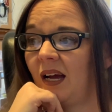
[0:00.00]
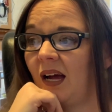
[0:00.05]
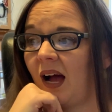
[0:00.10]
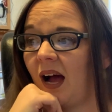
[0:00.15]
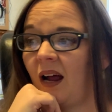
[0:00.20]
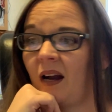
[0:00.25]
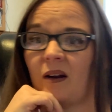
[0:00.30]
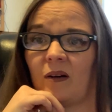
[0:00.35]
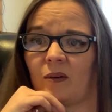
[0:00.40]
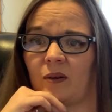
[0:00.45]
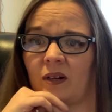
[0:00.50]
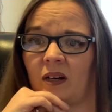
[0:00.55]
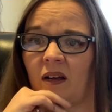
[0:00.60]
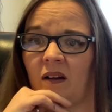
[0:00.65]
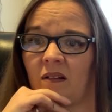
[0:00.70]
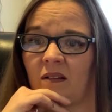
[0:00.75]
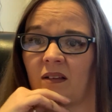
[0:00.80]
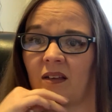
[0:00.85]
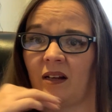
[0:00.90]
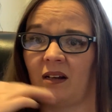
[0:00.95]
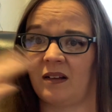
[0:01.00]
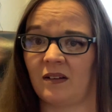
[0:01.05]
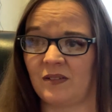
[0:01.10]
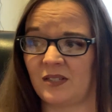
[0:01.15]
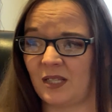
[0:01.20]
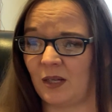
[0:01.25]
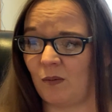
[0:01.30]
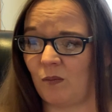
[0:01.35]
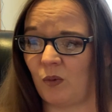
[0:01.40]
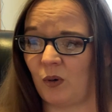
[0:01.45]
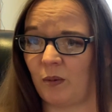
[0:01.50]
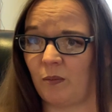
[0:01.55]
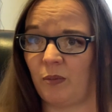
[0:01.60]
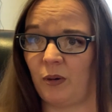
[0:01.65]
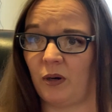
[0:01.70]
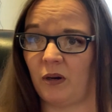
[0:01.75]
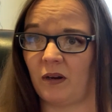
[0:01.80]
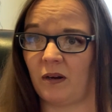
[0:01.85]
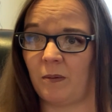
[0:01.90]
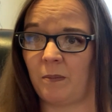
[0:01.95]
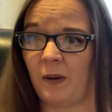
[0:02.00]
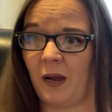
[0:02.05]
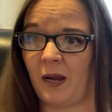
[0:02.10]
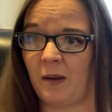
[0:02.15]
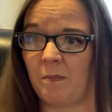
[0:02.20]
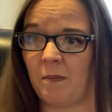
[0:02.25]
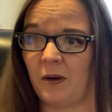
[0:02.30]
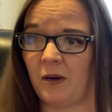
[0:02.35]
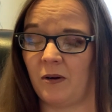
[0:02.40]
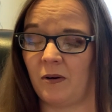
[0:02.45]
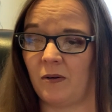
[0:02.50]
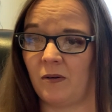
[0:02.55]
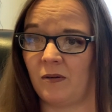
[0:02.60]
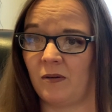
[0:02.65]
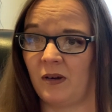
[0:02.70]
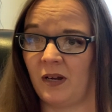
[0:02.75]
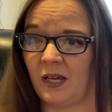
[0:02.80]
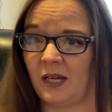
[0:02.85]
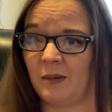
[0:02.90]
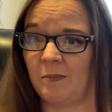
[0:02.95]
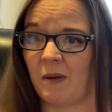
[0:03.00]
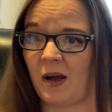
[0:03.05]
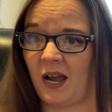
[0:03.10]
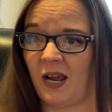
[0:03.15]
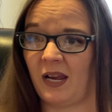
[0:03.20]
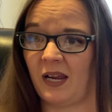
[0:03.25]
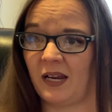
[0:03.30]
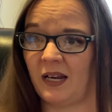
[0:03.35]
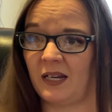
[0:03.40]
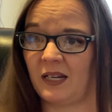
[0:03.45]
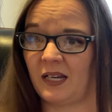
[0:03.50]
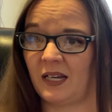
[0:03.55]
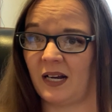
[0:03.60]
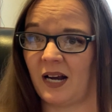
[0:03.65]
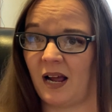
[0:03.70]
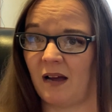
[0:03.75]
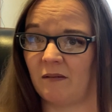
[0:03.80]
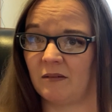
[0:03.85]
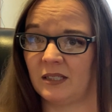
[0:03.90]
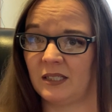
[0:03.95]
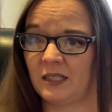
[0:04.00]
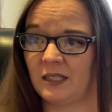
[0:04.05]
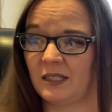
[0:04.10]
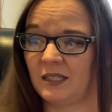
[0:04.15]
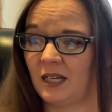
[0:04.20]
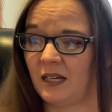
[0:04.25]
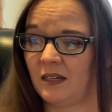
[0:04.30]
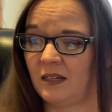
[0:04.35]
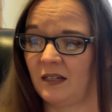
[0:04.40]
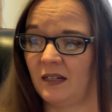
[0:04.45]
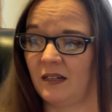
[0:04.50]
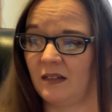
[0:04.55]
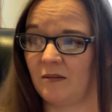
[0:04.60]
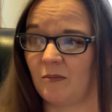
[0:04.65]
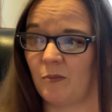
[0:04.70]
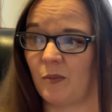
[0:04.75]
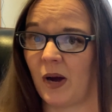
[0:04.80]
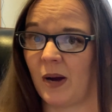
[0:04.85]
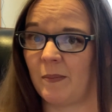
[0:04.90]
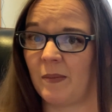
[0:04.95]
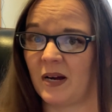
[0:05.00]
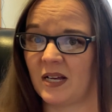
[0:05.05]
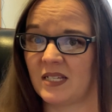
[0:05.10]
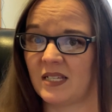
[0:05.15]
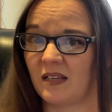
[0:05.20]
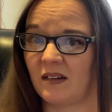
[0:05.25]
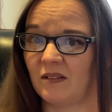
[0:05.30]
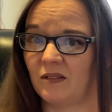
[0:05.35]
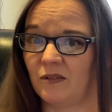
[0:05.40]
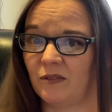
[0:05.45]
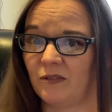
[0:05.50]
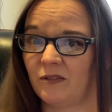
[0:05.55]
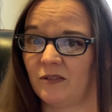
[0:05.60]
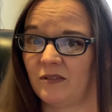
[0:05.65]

I don't know that if someone put a pain pill in my hand and I was by myself,